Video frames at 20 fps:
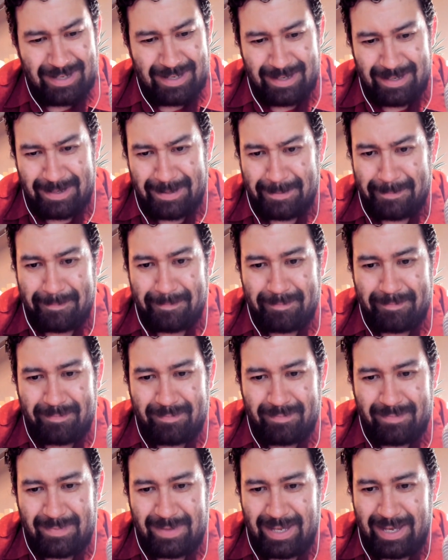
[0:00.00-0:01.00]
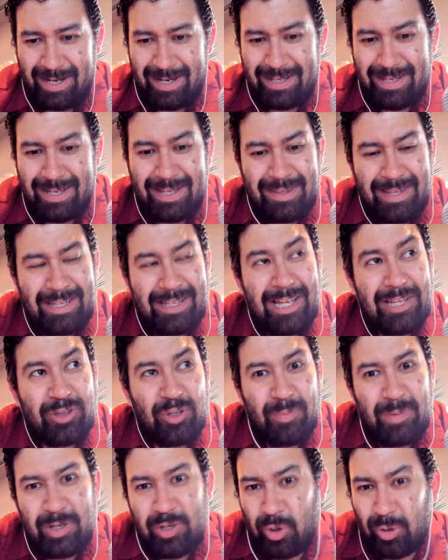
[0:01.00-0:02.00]
And again, they like
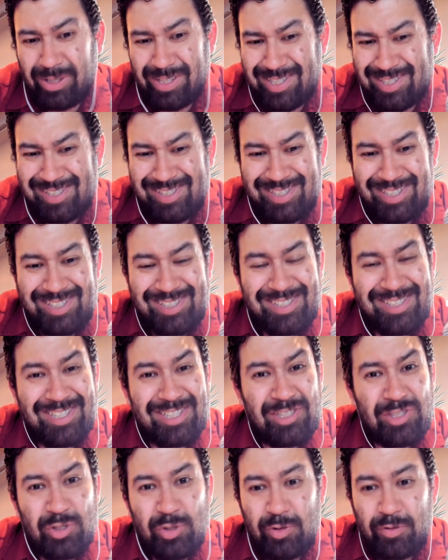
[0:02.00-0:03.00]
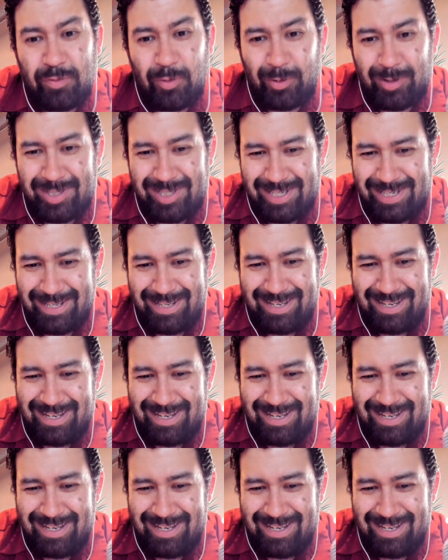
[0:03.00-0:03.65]
their big goalie, 6'6", 214.